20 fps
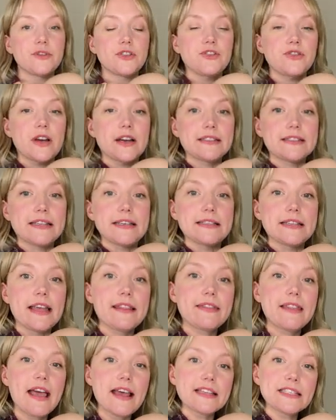obstructed,
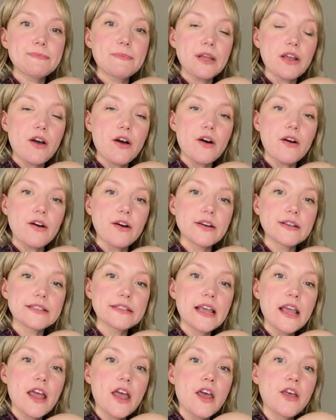and that's
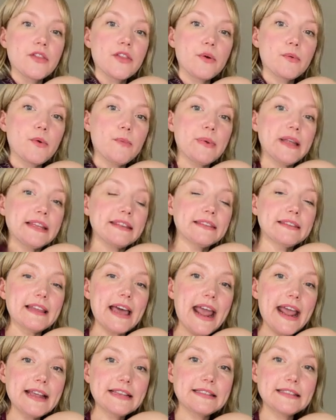because there will be
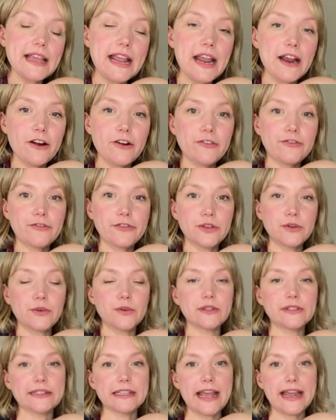less
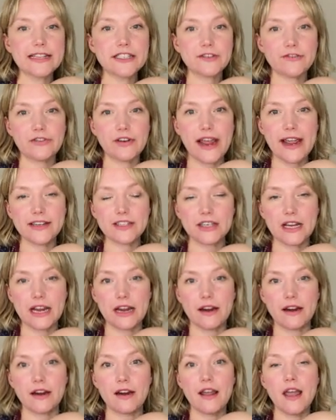airflow, less fresh
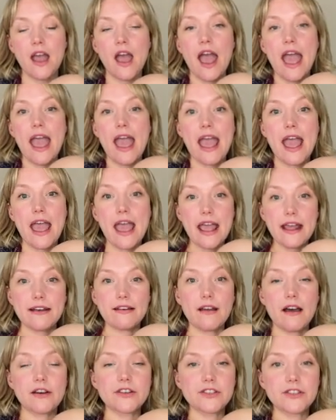air
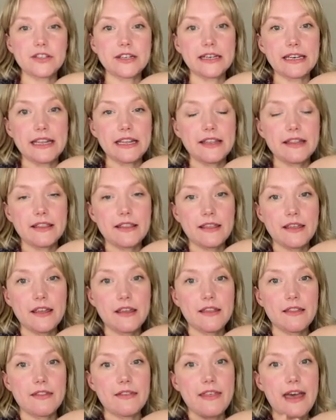in underneath
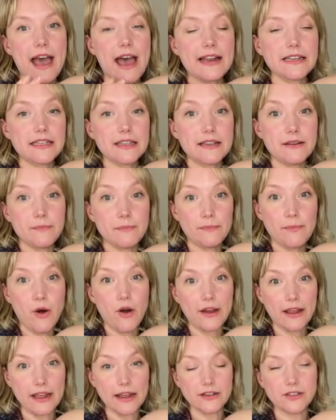that
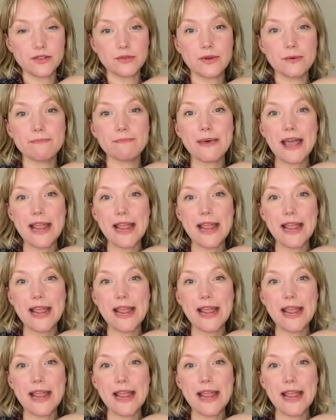pocket. So it